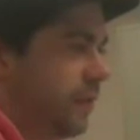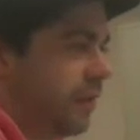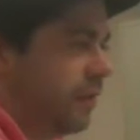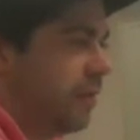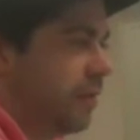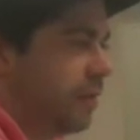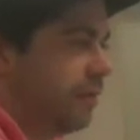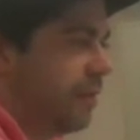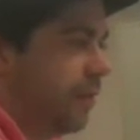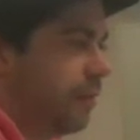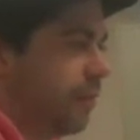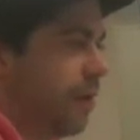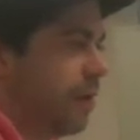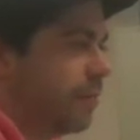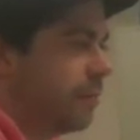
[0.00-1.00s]
a lot of like
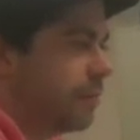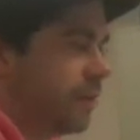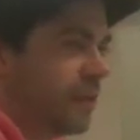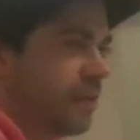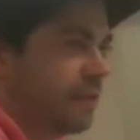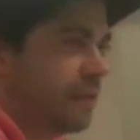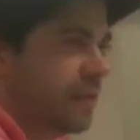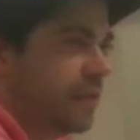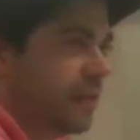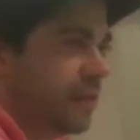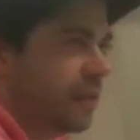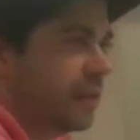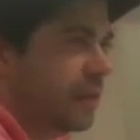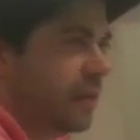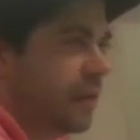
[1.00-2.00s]
problems with the
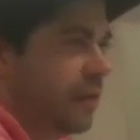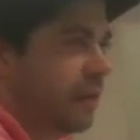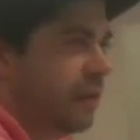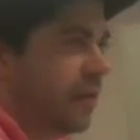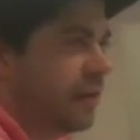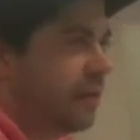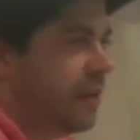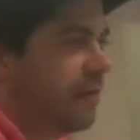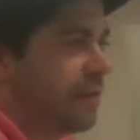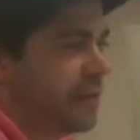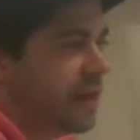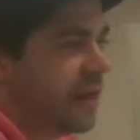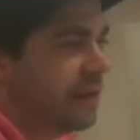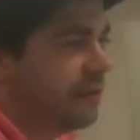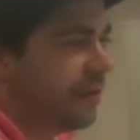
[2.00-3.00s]
priesthood, uh, and, and Levi's
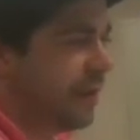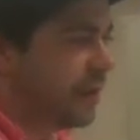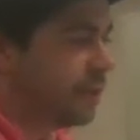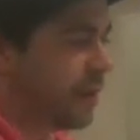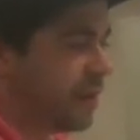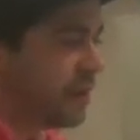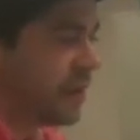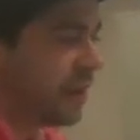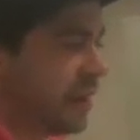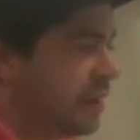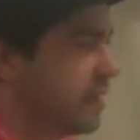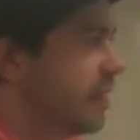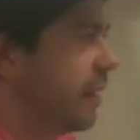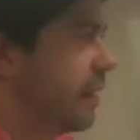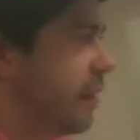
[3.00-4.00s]
kind of interesting, and
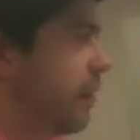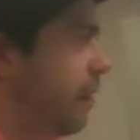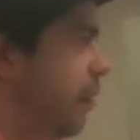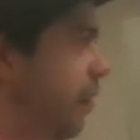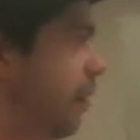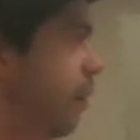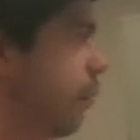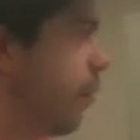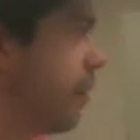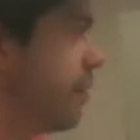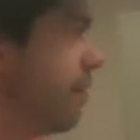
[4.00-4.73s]
he's like the one